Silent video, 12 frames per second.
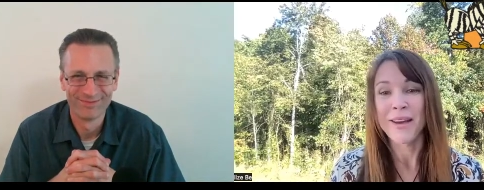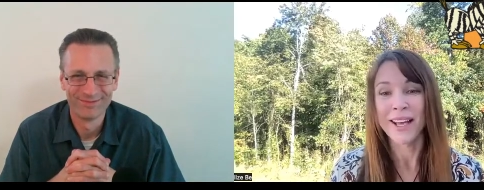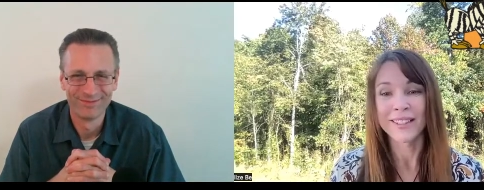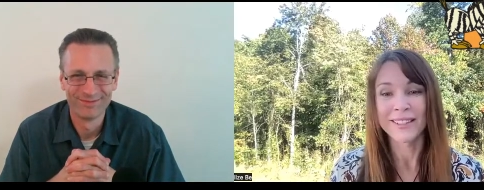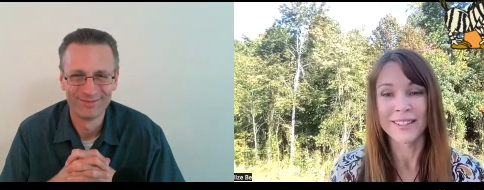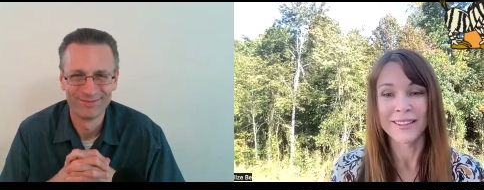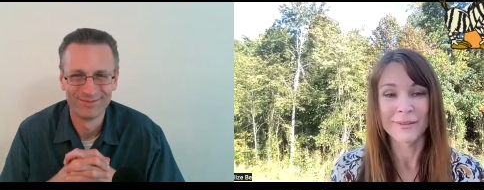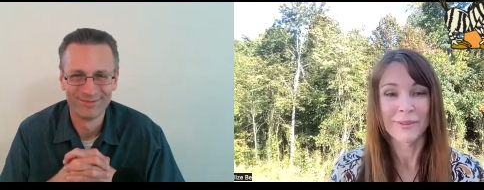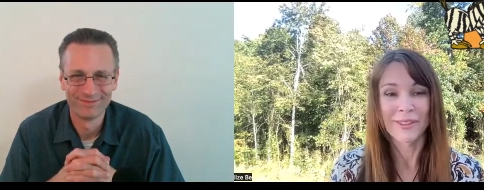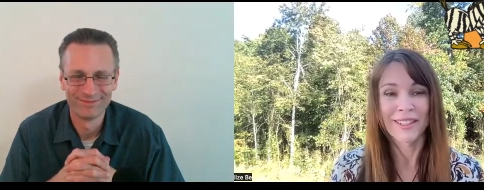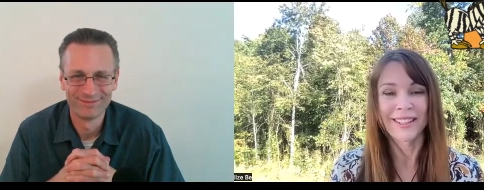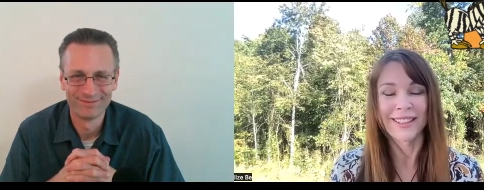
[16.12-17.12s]
Speaker 1: met in the
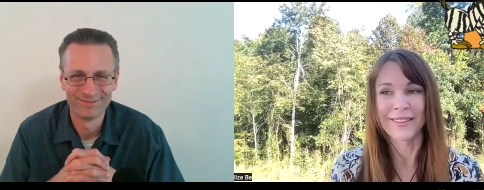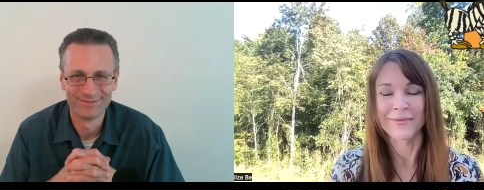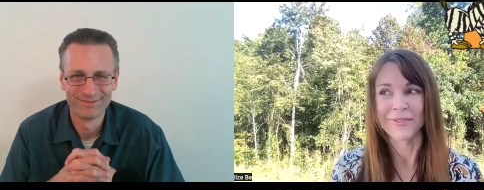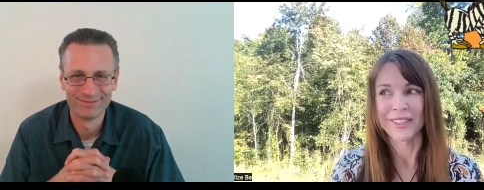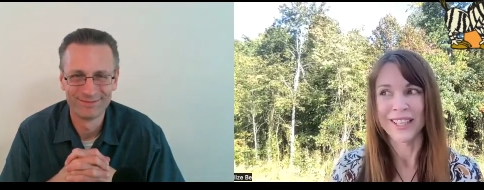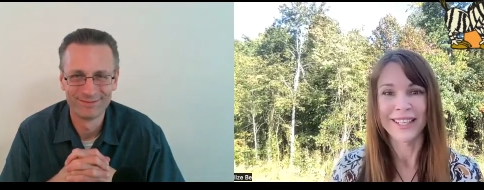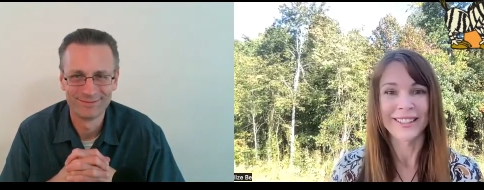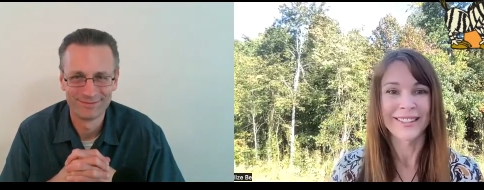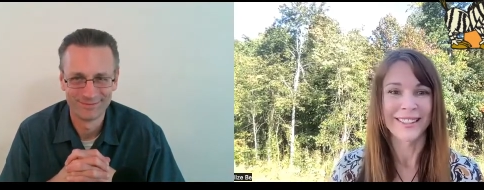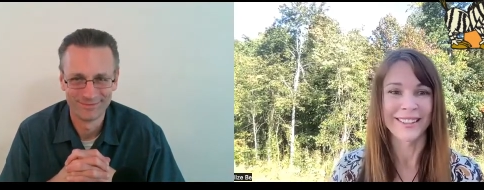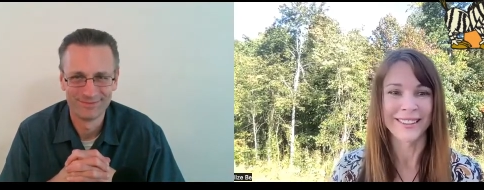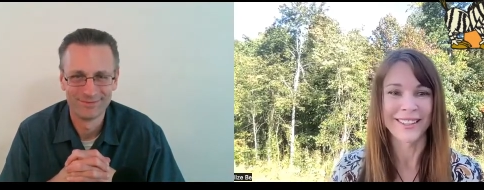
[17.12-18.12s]
morning, right,
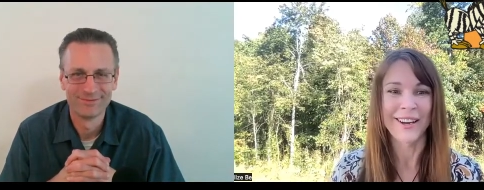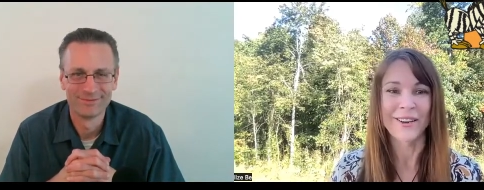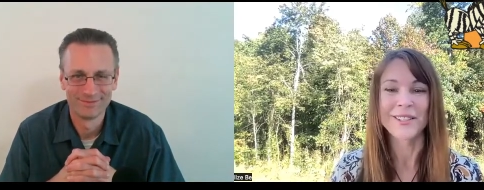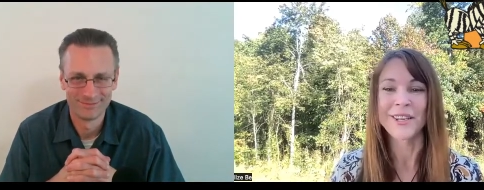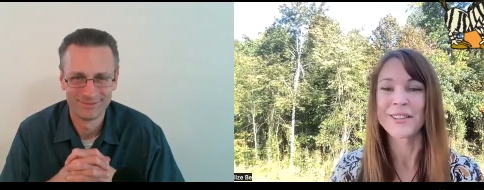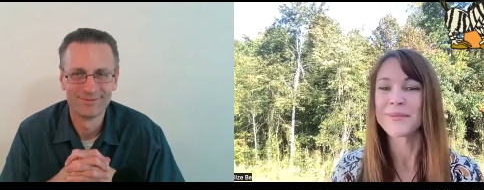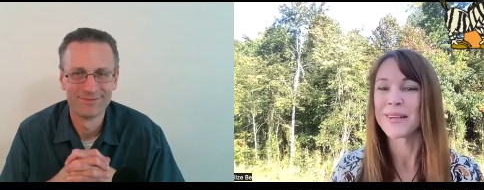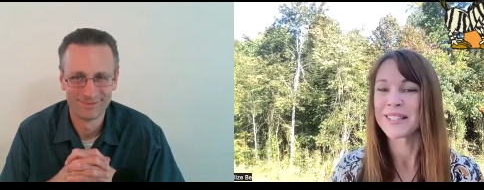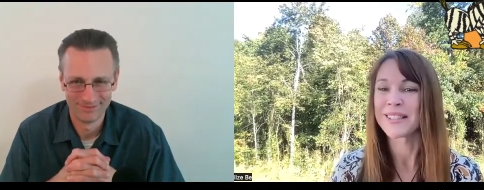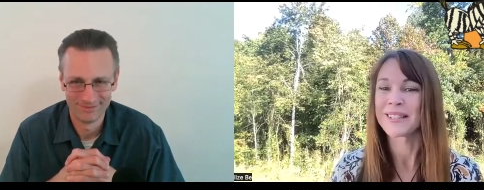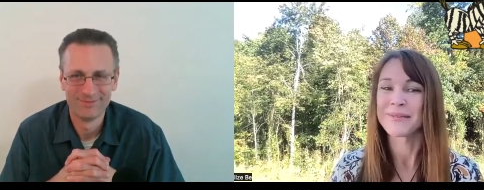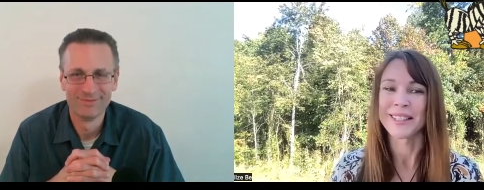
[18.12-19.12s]
uh, in our
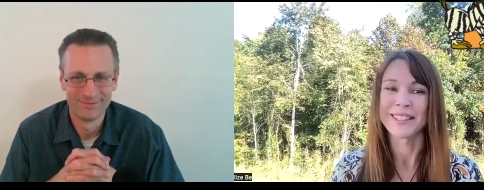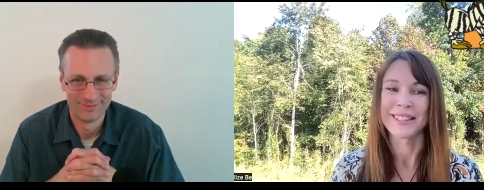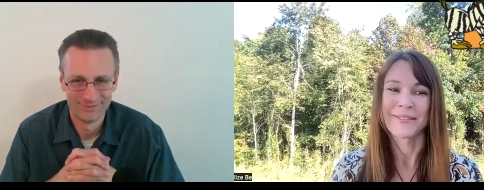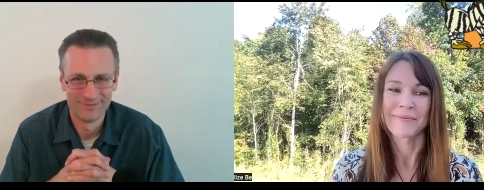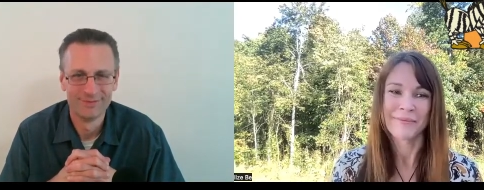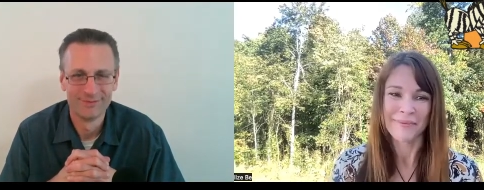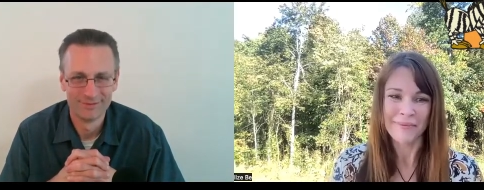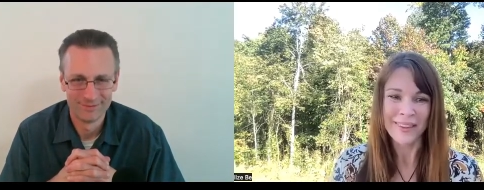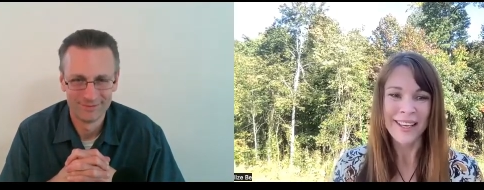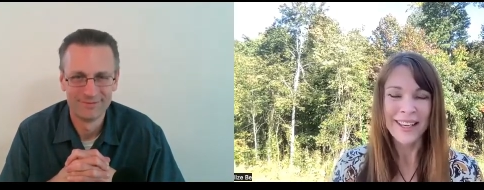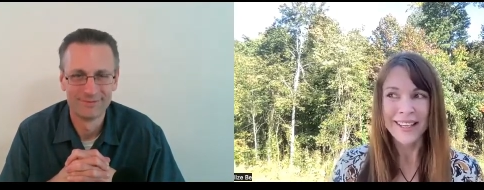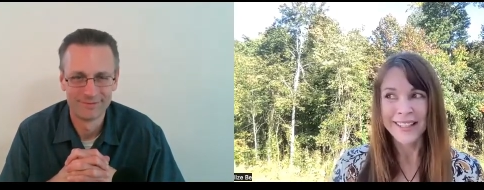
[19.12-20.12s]
Toastmasters meeting.
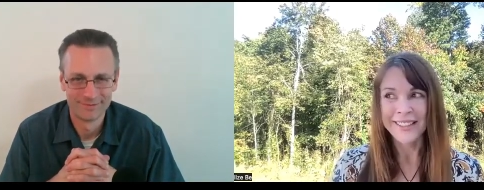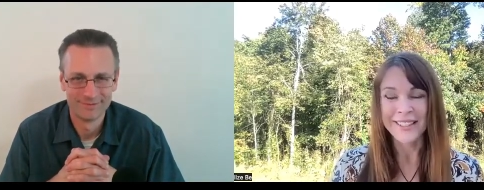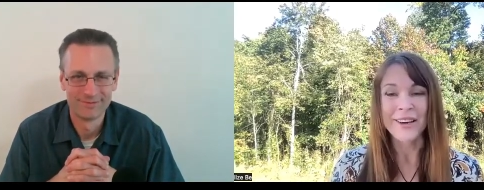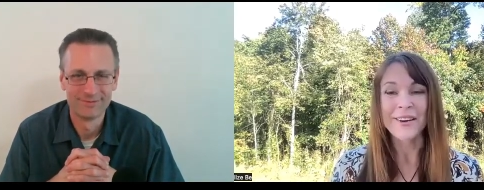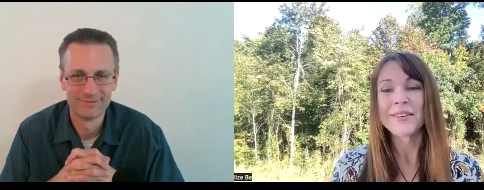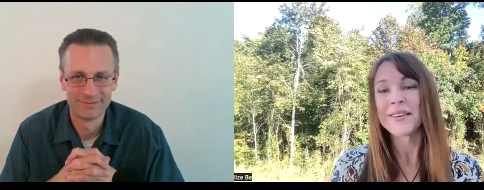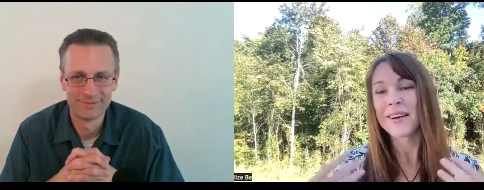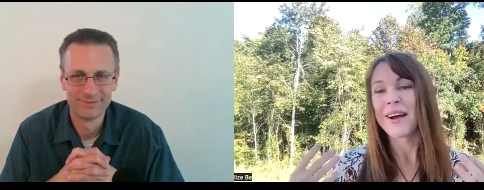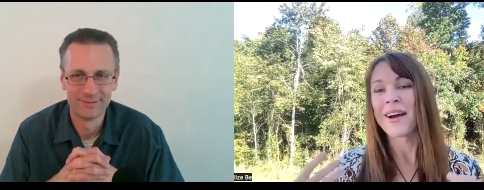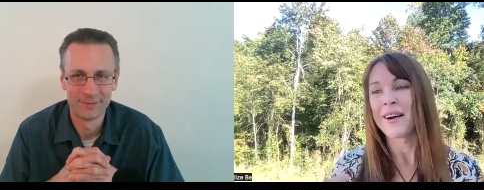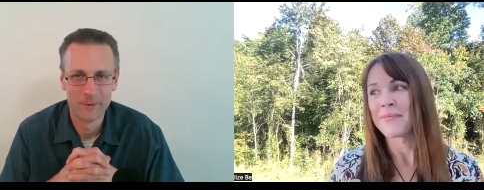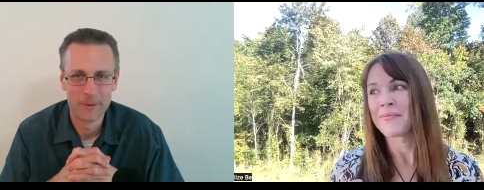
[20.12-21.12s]
So
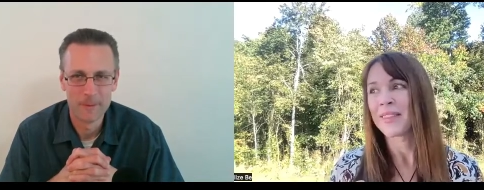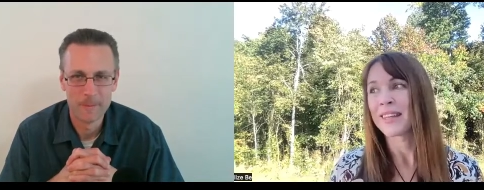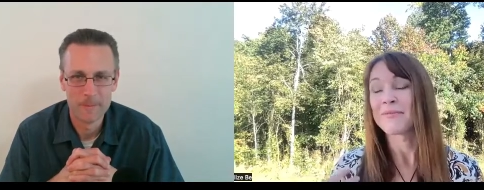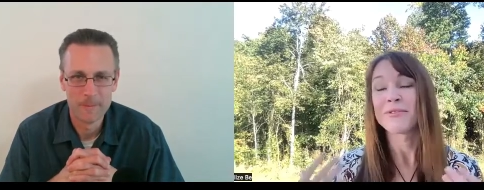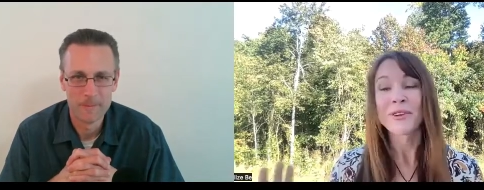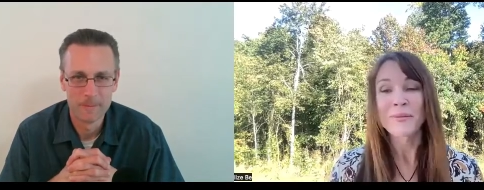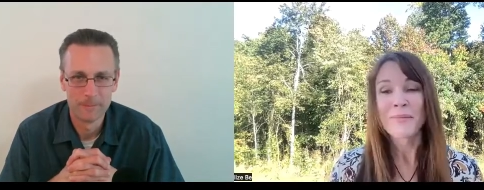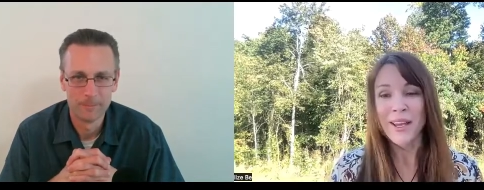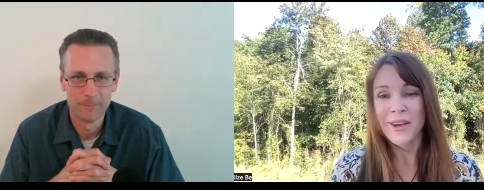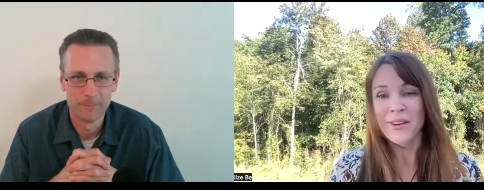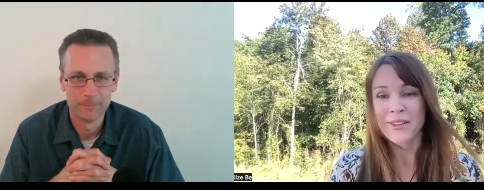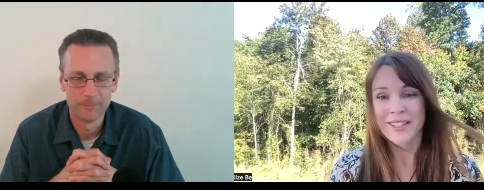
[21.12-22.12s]
uh, for my
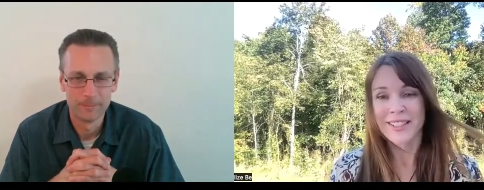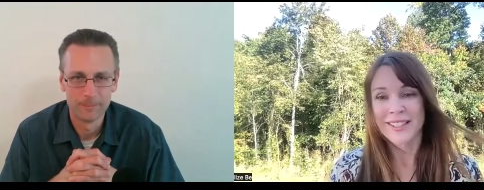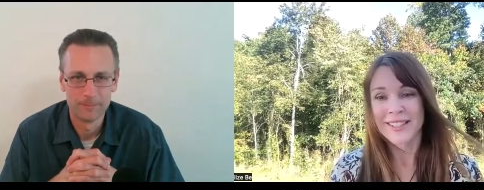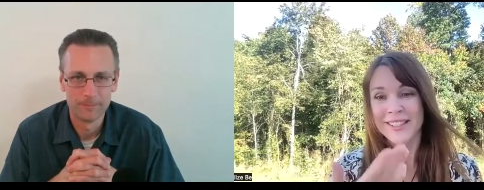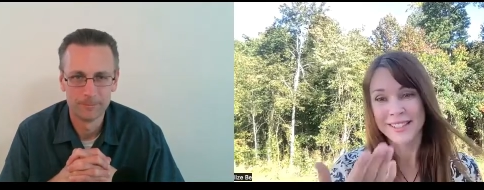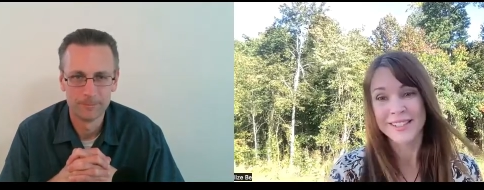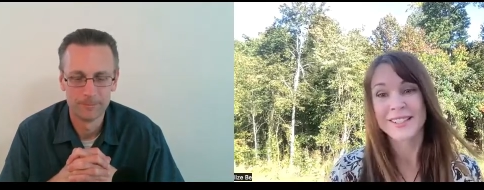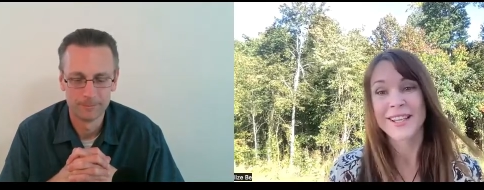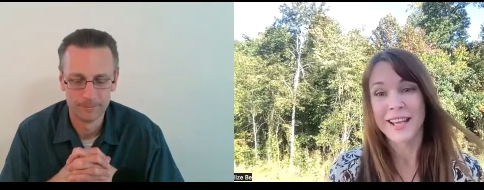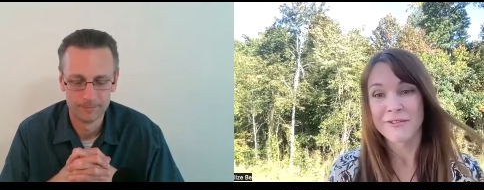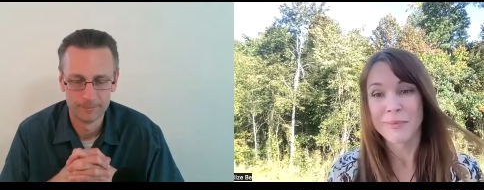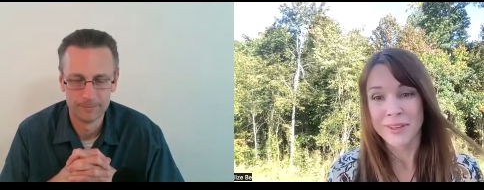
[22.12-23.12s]
audience, this is
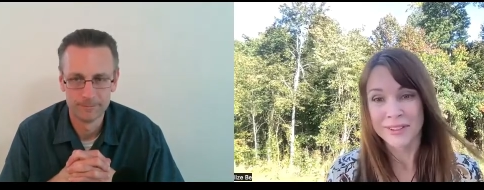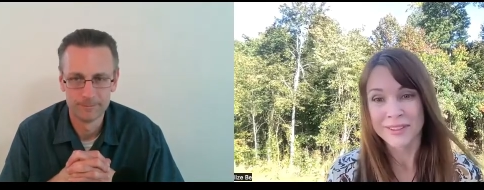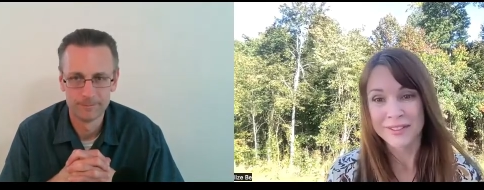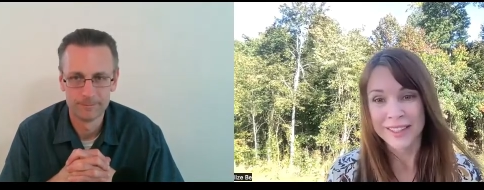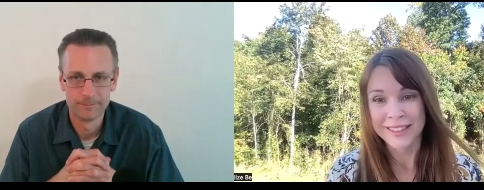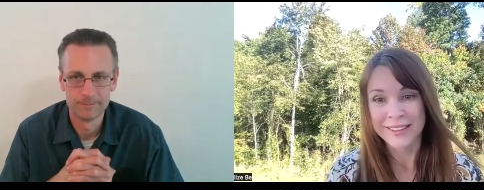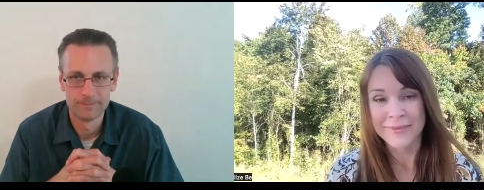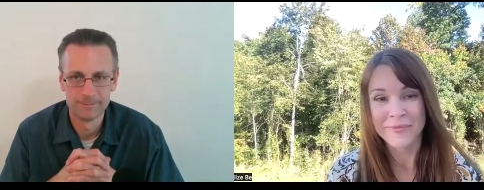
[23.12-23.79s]
Dave Baldwin.